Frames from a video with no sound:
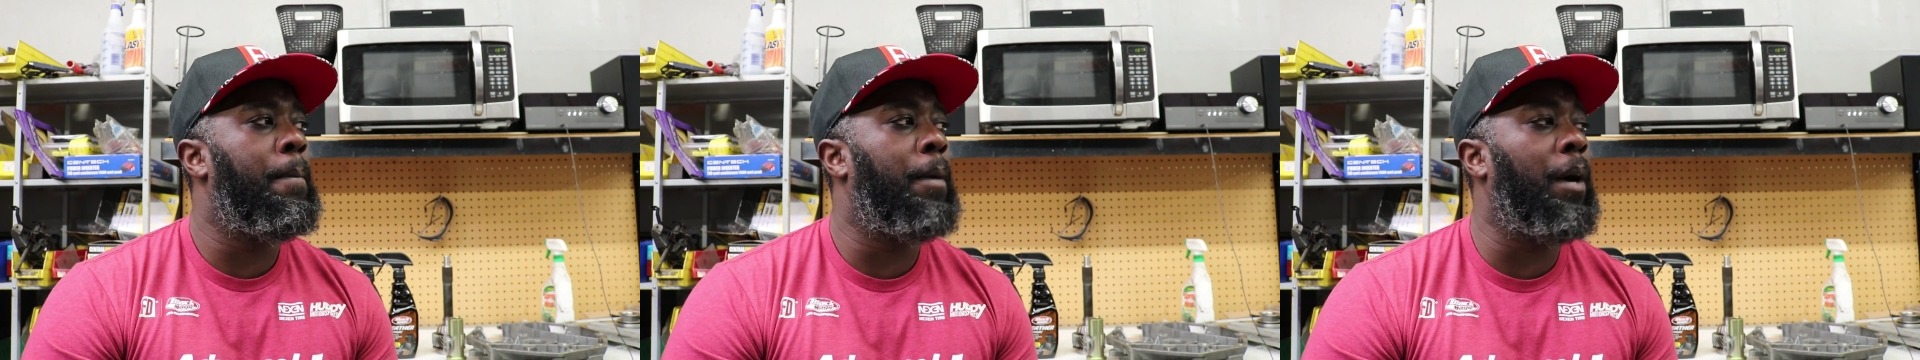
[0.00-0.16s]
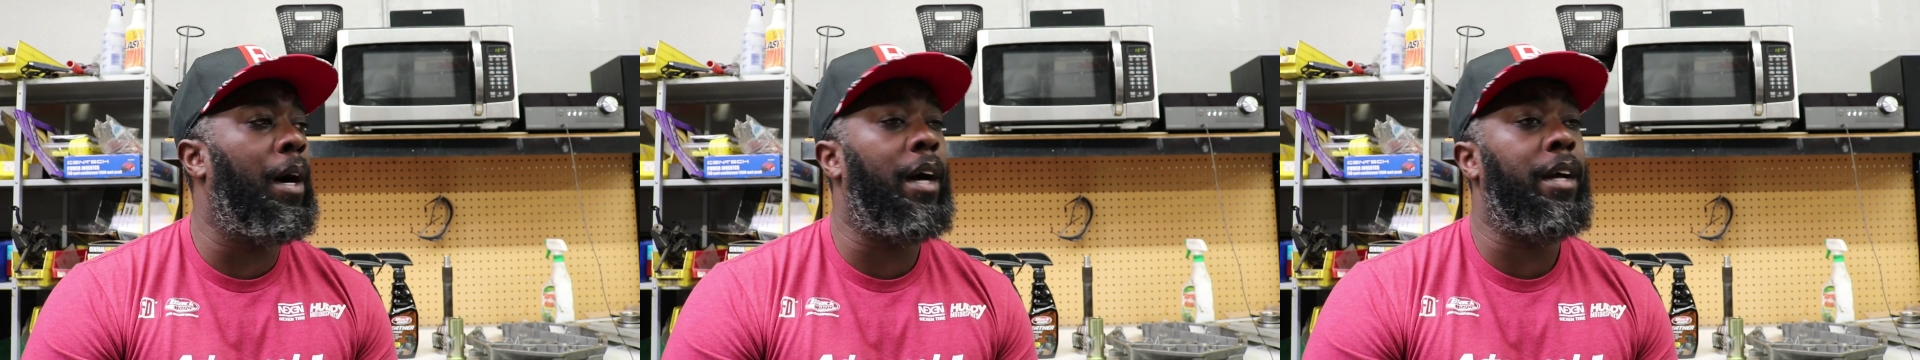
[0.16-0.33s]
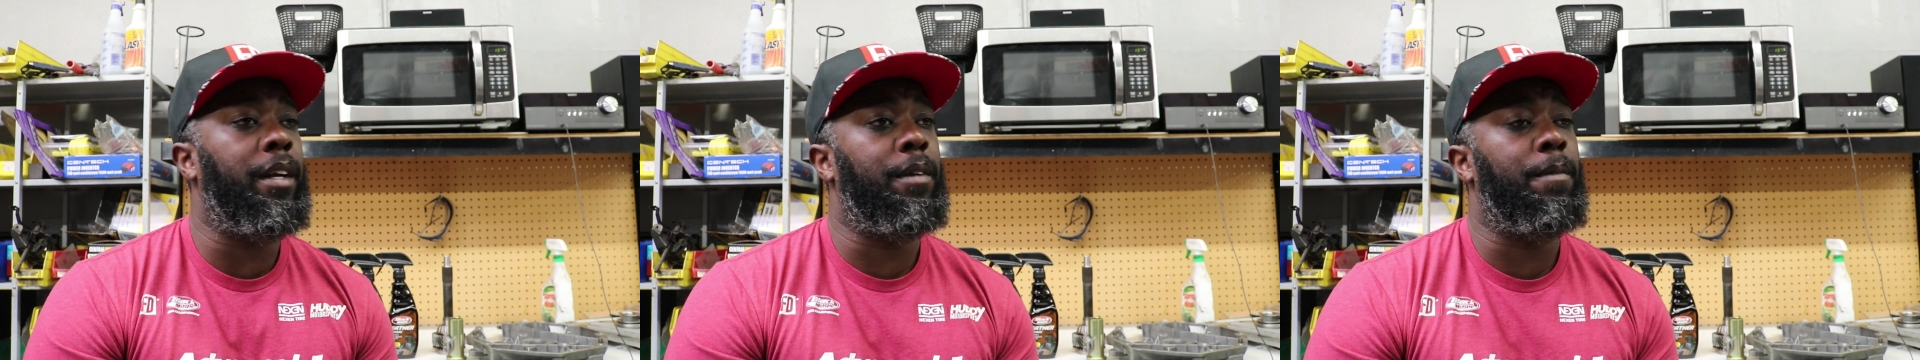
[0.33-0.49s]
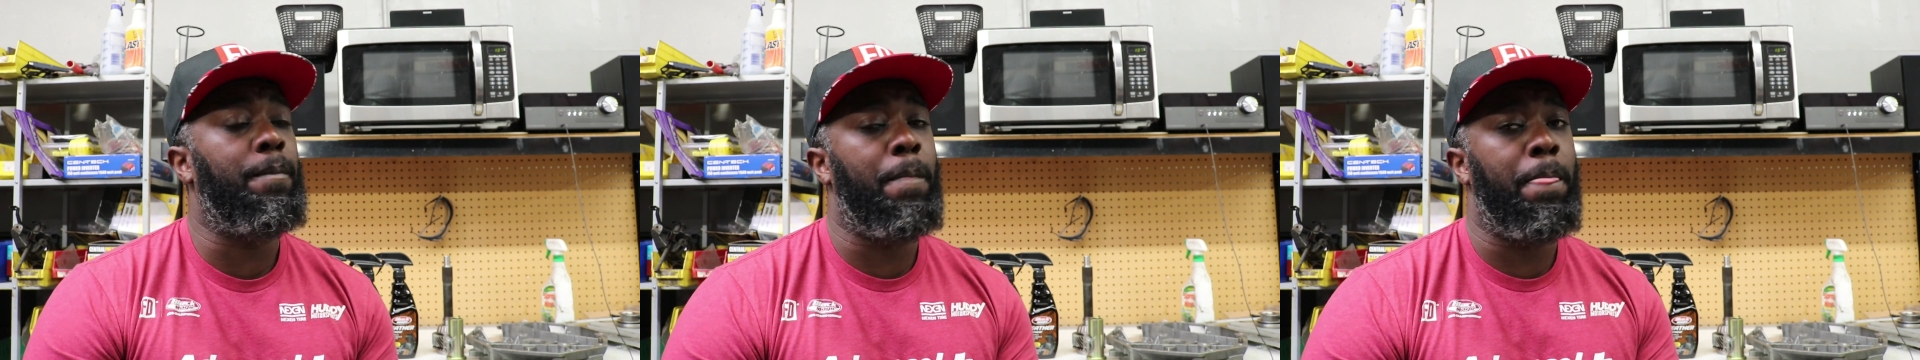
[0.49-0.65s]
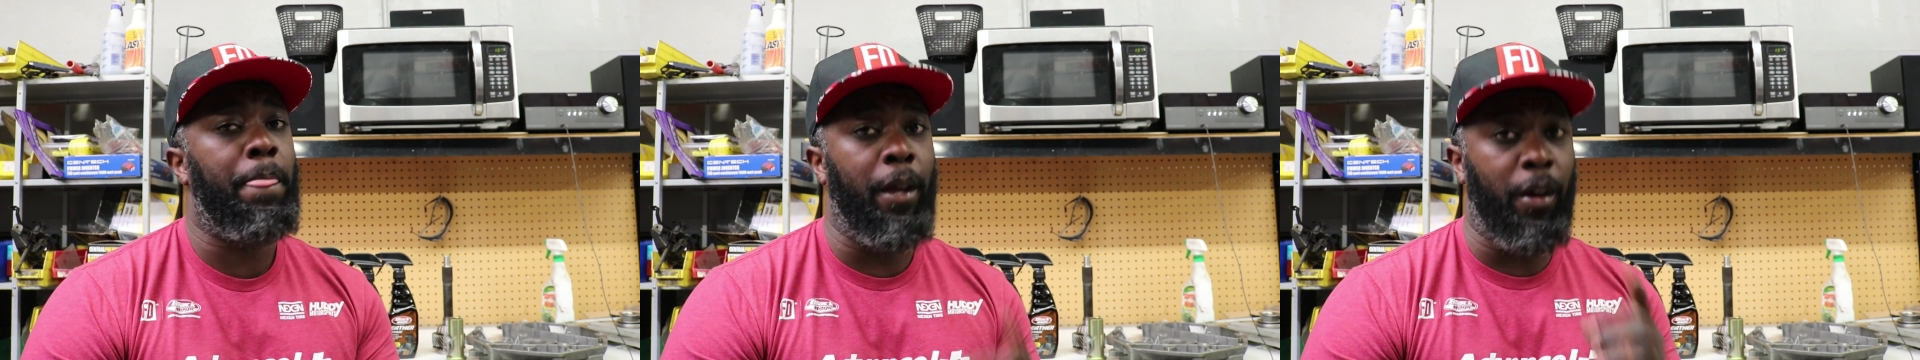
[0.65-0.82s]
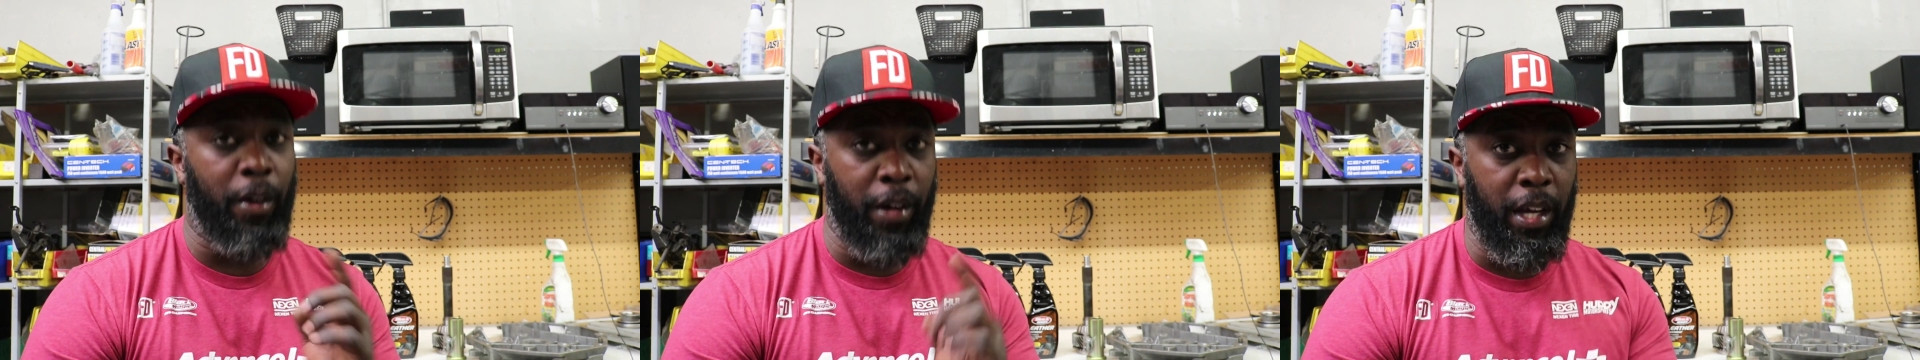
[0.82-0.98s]
but
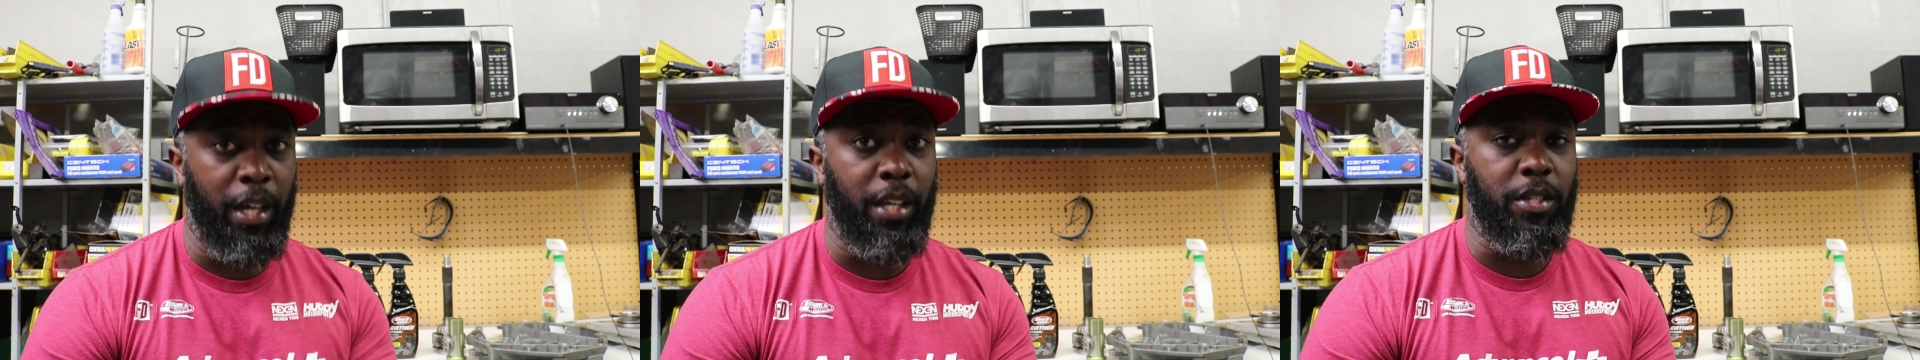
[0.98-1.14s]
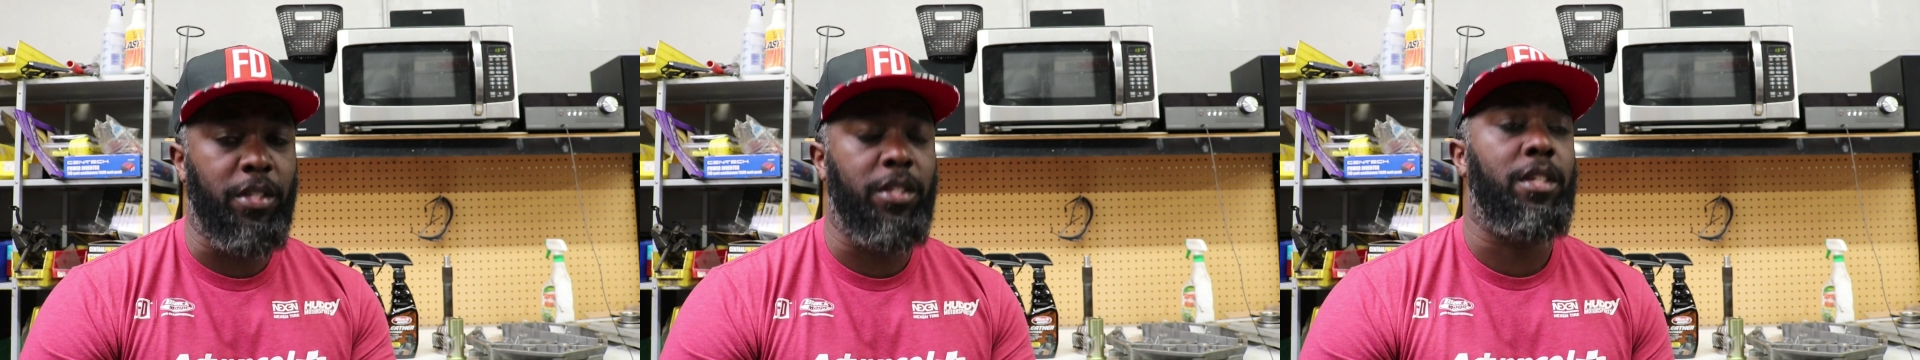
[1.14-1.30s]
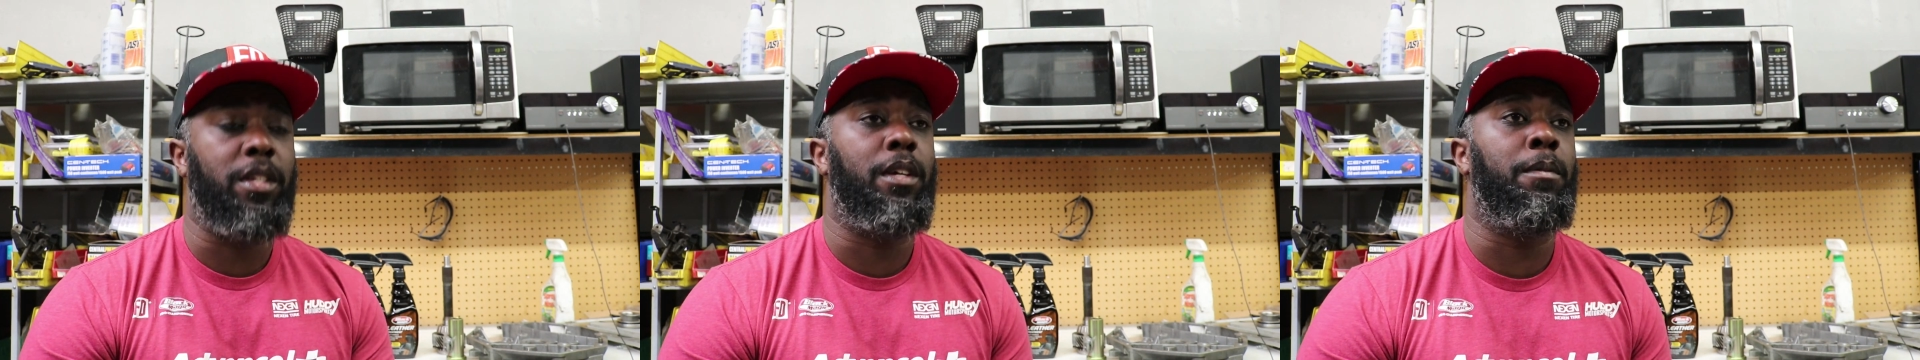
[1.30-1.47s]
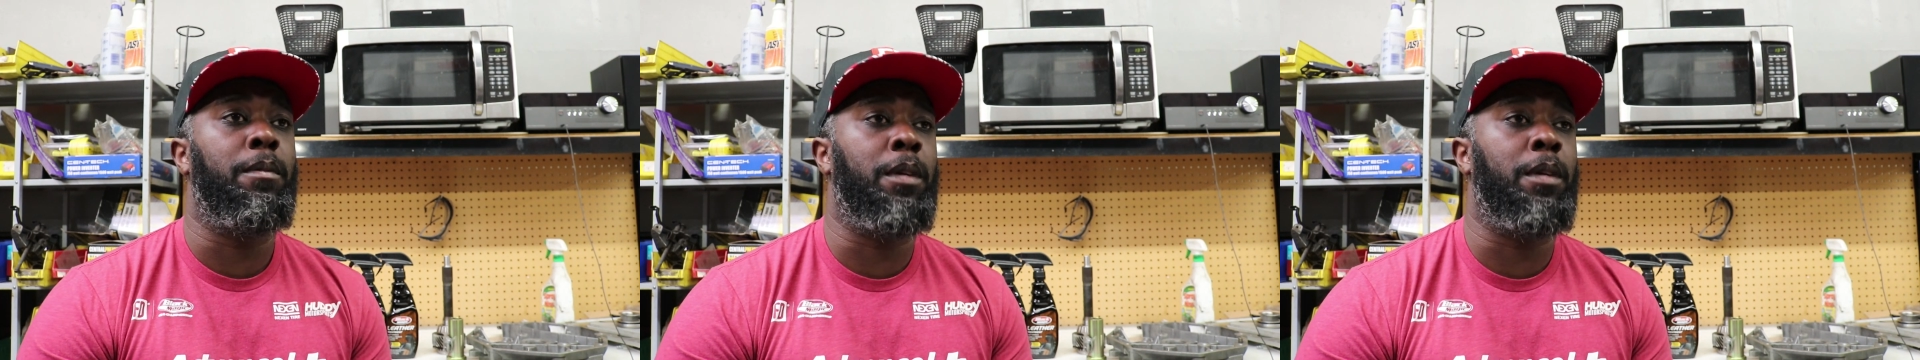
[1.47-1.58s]
there is,